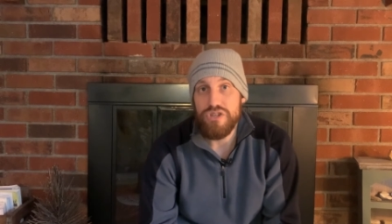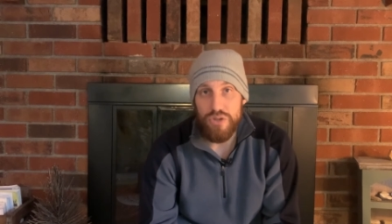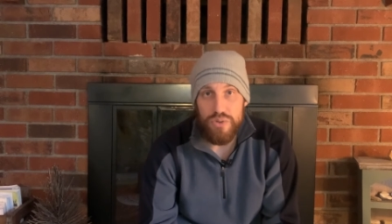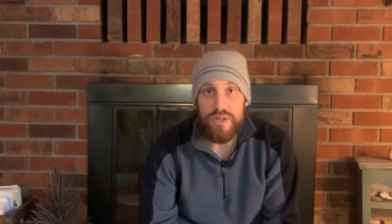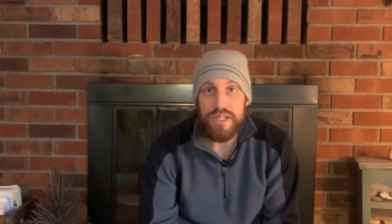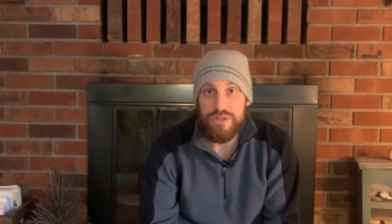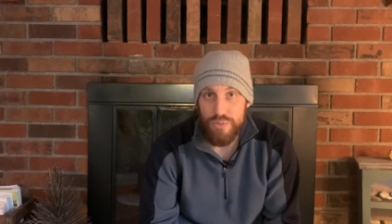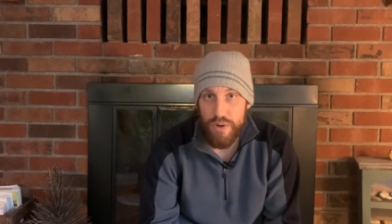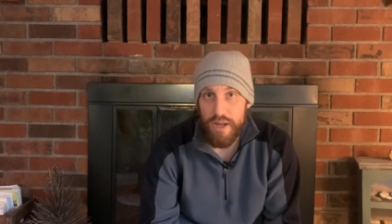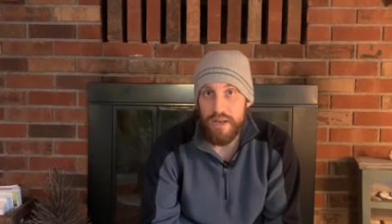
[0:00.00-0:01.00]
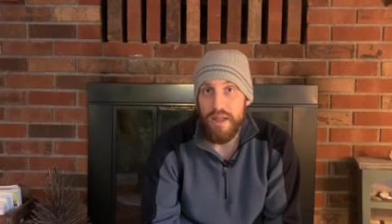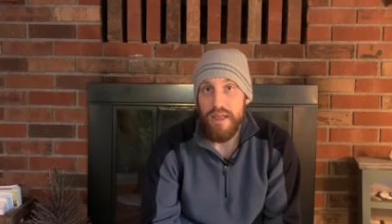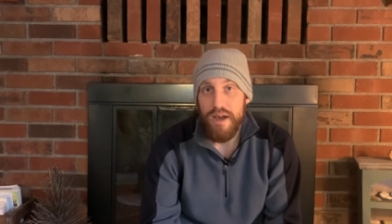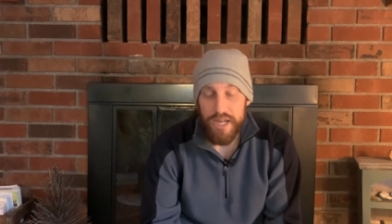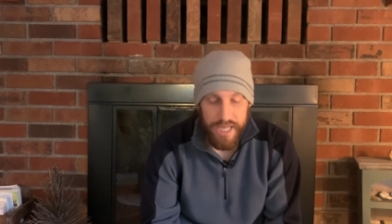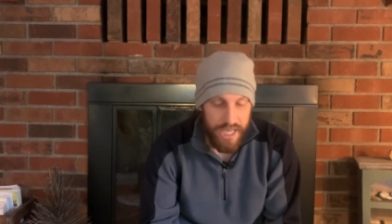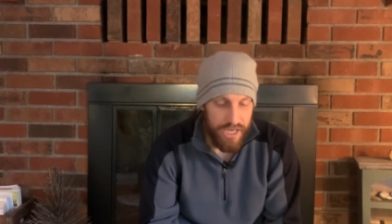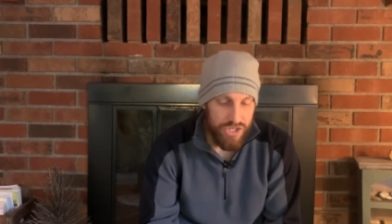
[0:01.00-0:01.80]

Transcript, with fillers: So you need to run again.